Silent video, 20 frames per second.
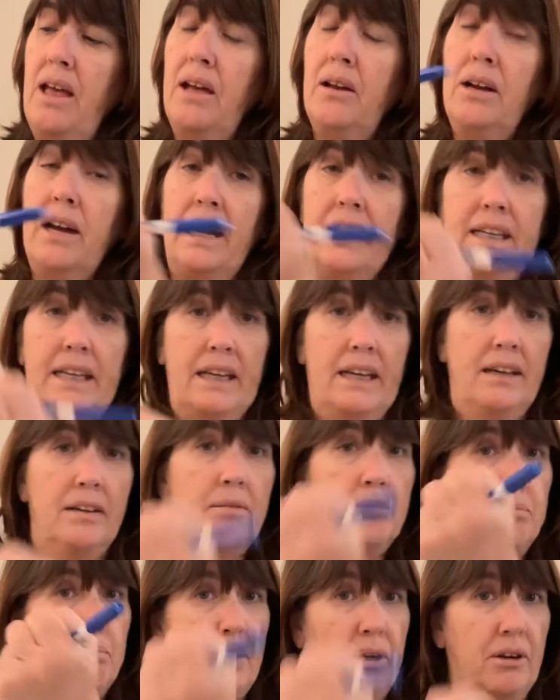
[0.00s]

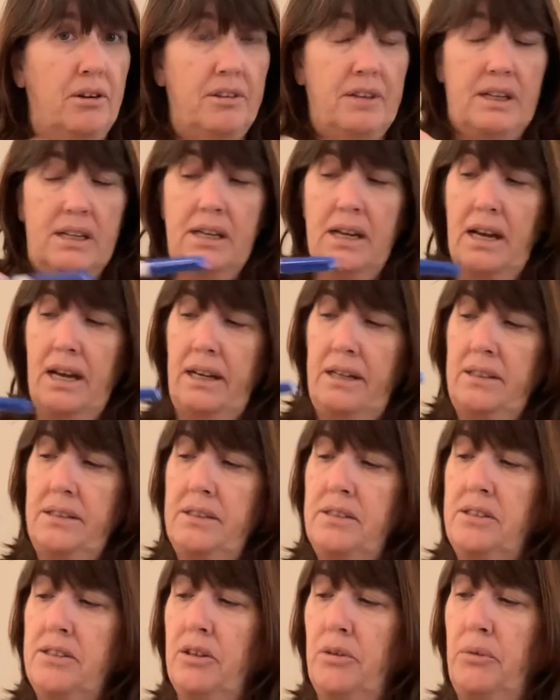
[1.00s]
Again, bigger than 9,
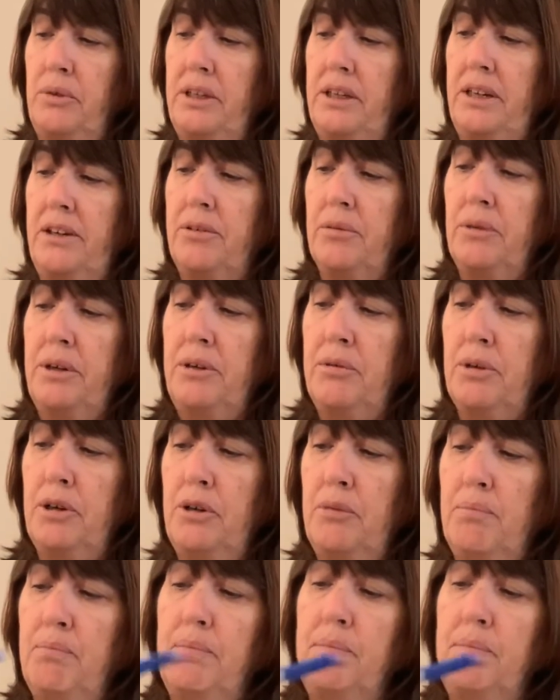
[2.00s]
so we need to regroup.